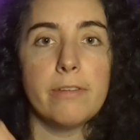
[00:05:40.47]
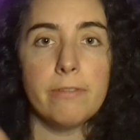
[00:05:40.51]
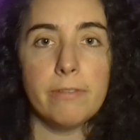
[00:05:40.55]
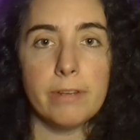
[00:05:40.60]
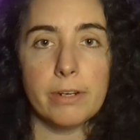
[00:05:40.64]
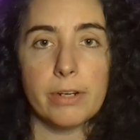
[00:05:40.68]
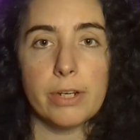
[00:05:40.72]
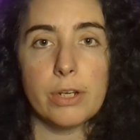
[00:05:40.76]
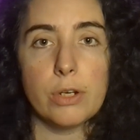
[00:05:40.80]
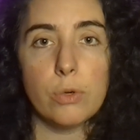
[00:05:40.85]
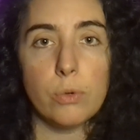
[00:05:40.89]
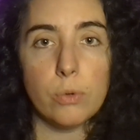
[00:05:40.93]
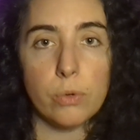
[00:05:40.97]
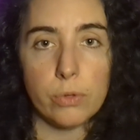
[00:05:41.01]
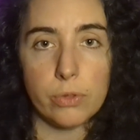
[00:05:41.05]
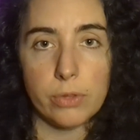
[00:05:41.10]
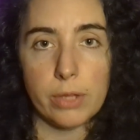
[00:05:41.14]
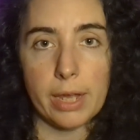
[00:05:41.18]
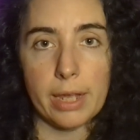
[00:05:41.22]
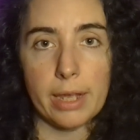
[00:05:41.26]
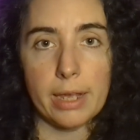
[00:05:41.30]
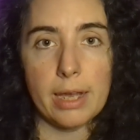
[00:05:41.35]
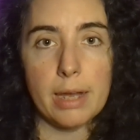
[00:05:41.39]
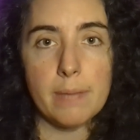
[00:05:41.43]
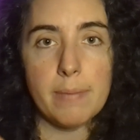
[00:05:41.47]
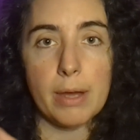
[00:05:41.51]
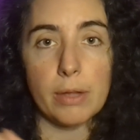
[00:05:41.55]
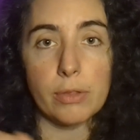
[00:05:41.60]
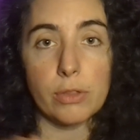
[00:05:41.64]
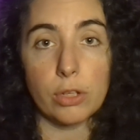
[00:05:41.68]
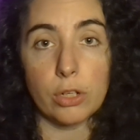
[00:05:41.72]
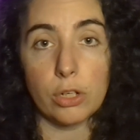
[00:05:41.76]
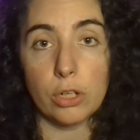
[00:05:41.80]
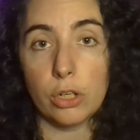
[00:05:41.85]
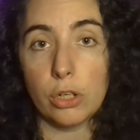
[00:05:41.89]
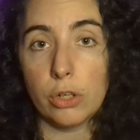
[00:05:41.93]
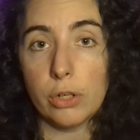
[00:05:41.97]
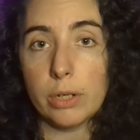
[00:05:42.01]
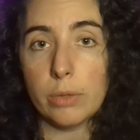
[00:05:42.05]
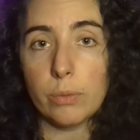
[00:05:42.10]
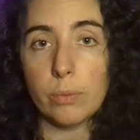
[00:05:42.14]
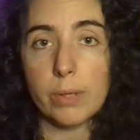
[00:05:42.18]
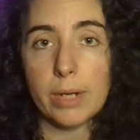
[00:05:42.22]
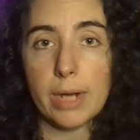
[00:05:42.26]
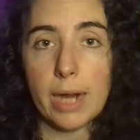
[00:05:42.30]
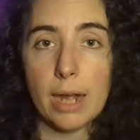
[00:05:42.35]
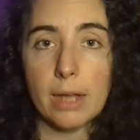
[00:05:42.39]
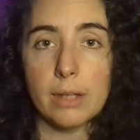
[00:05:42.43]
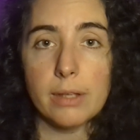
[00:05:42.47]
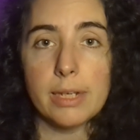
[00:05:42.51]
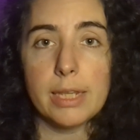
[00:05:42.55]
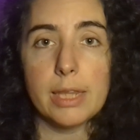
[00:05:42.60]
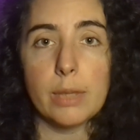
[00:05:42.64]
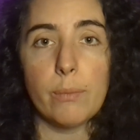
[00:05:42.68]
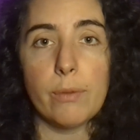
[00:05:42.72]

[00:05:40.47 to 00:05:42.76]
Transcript: very cool thing about the current reality